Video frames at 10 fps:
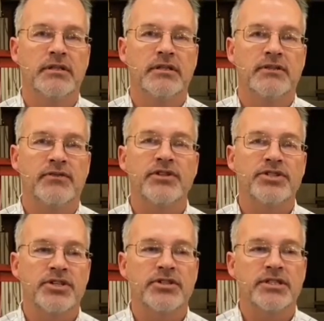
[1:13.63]
Verse
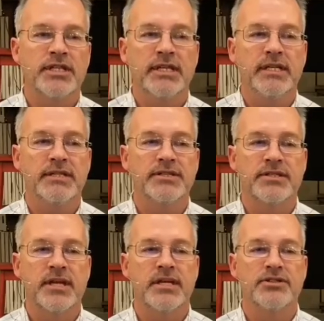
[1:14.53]
13, it
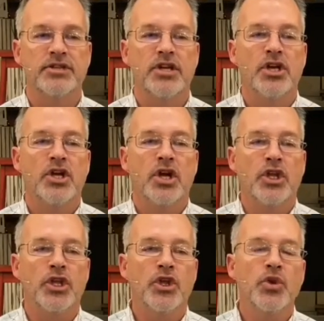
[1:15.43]
says,
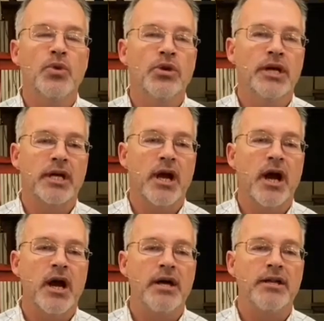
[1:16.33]
you are a
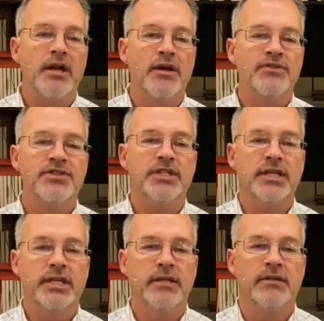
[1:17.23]
God of
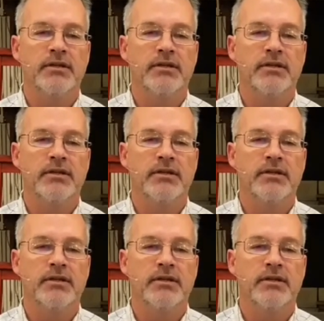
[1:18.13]
seeing.